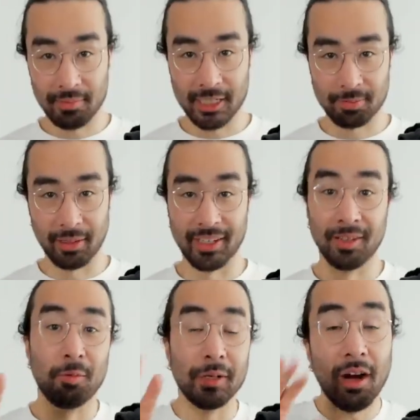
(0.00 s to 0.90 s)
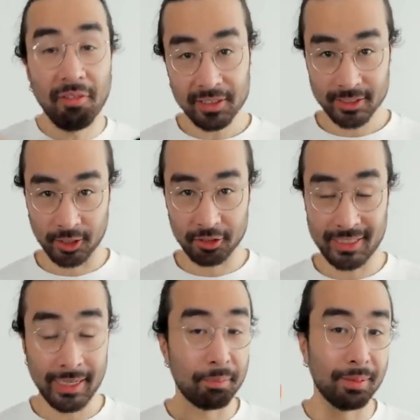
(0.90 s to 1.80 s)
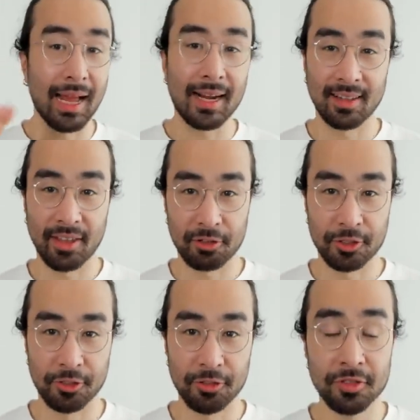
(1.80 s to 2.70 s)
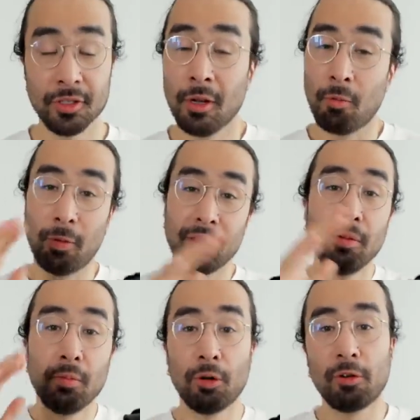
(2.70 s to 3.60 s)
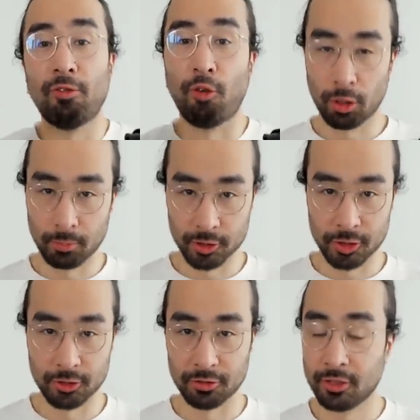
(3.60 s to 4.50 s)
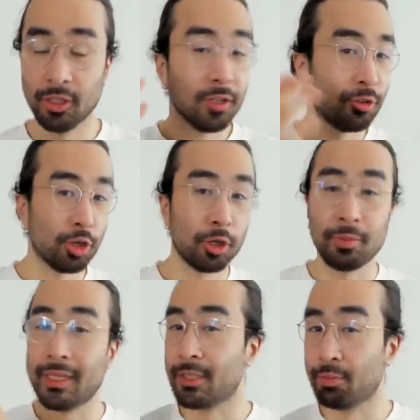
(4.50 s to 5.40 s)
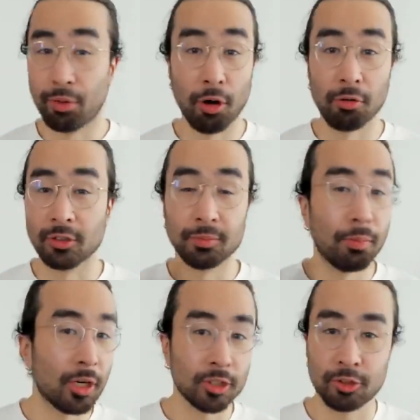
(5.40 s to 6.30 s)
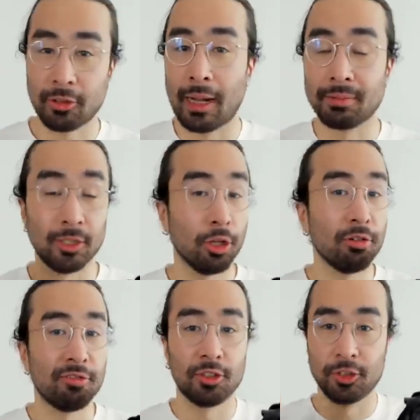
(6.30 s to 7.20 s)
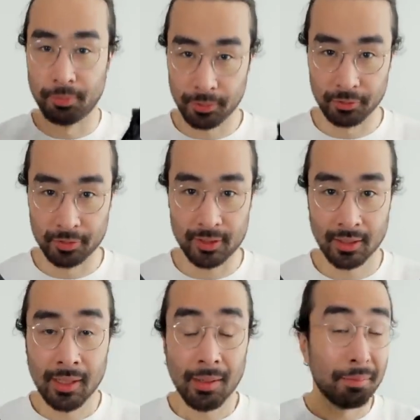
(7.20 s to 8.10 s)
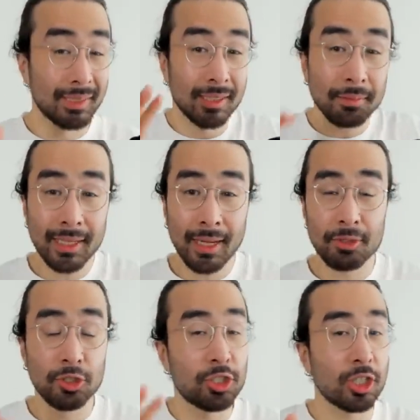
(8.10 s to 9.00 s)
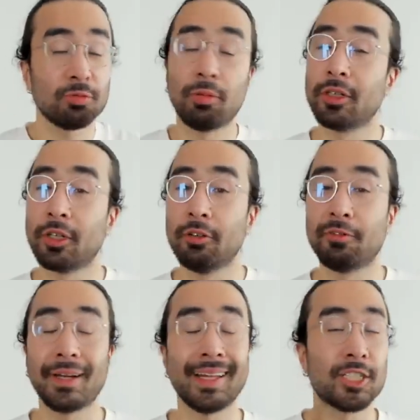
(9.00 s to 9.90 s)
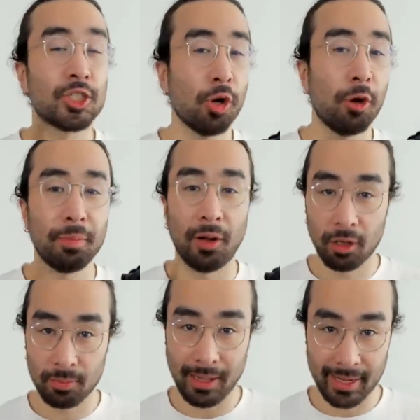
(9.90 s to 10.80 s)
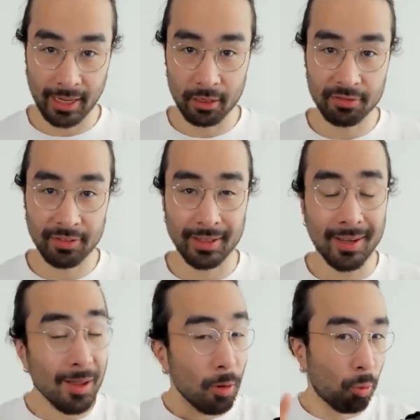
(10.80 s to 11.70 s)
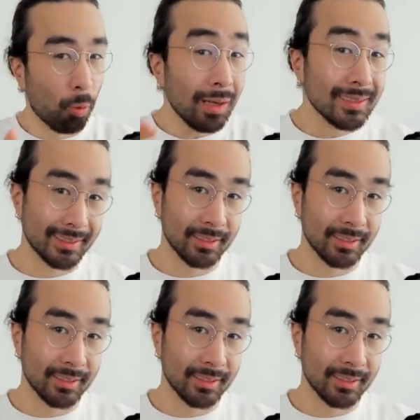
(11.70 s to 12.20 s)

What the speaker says: Let me explain. We often associate black leather shoes with the more formal shoes. Derbies, brogues, monk straps, loafers, boots. But sometimes you just want to go for that sharp all-black outfit while